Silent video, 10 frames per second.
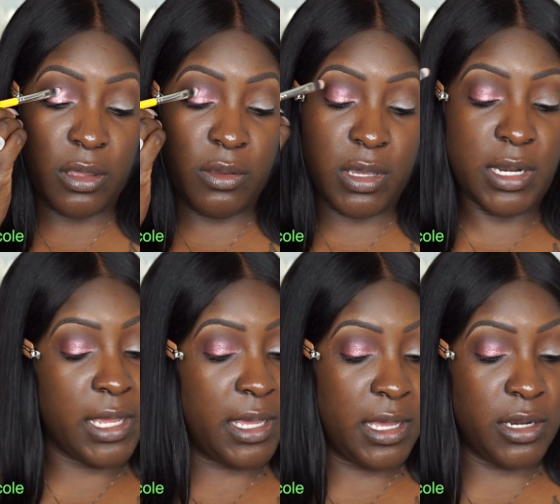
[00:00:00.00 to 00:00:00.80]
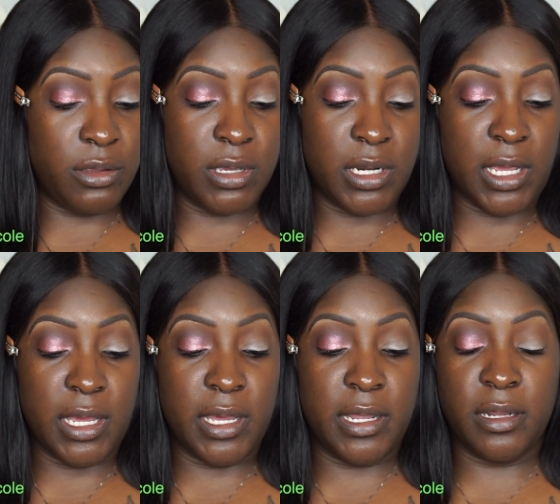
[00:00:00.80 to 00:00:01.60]
You can add
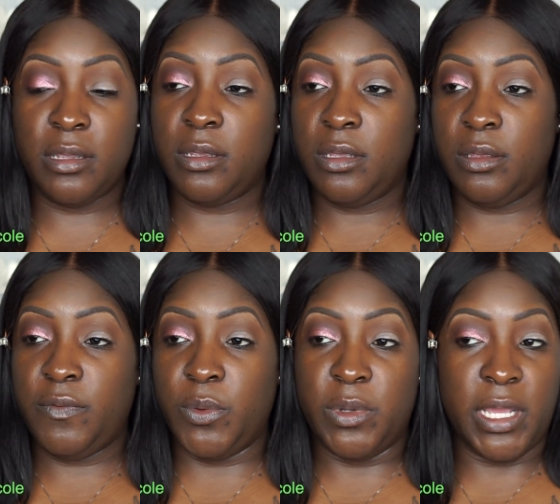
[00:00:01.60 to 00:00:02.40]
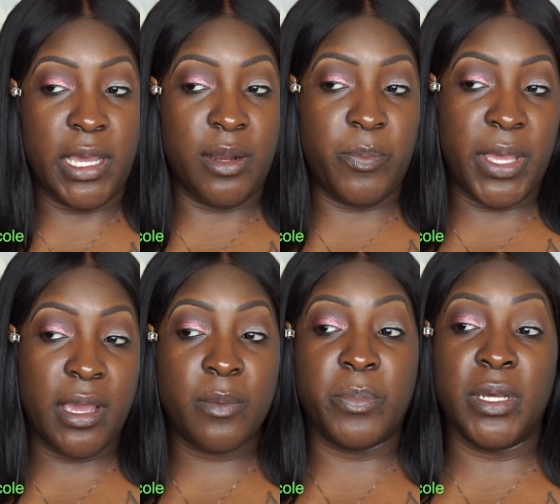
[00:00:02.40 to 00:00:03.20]
if you want to add it
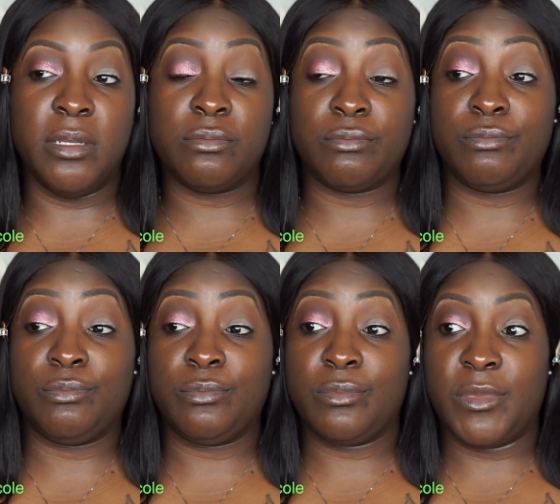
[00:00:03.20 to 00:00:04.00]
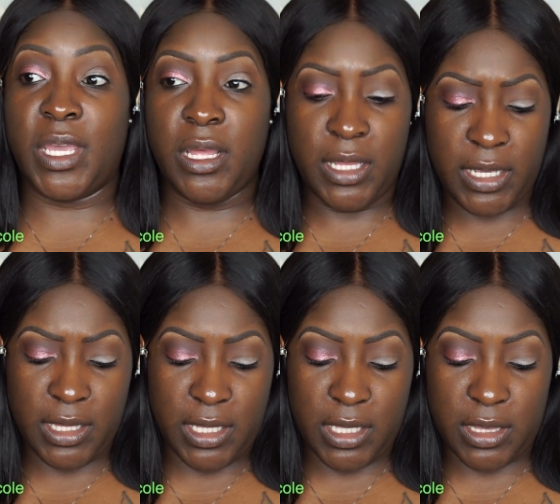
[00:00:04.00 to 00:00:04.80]
back, but I like
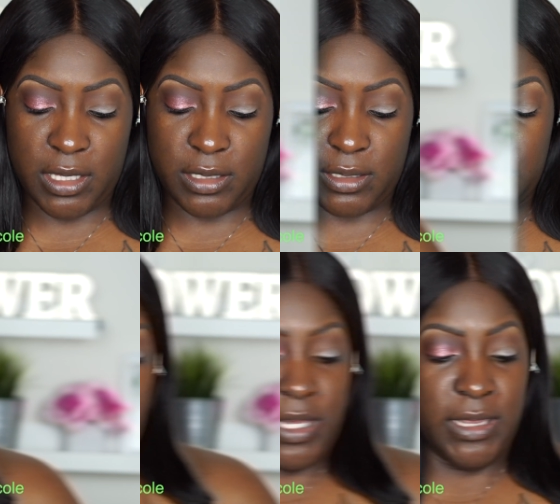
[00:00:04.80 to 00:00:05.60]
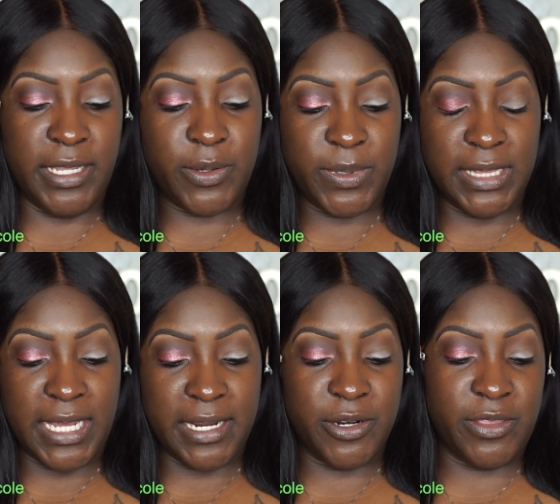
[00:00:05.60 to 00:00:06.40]
it like this. A liquid
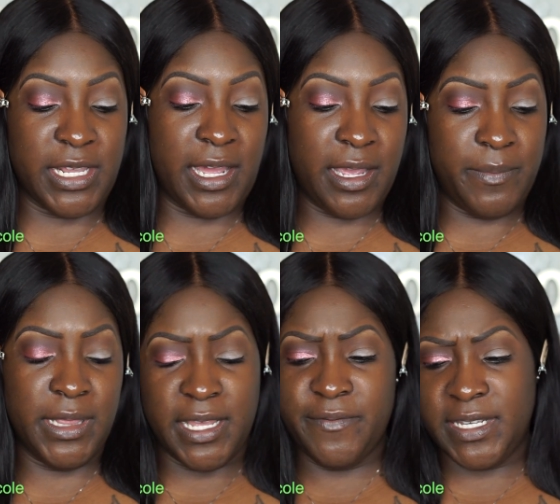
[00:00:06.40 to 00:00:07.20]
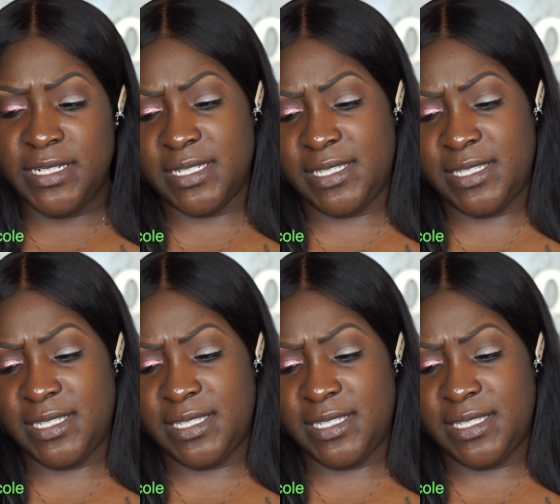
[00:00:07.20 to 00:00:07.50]
liner that I'm loving.